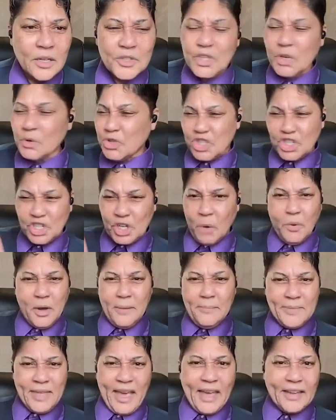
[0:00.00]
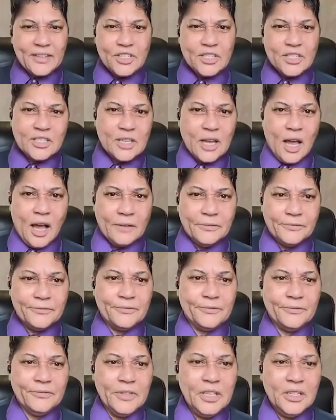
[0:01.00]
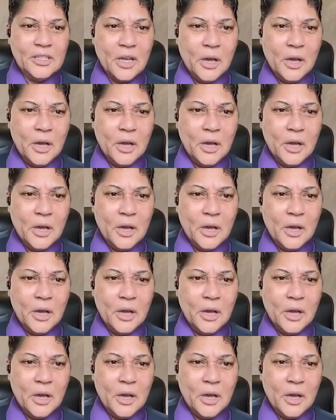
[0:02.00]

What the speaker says: So show them that stuff, you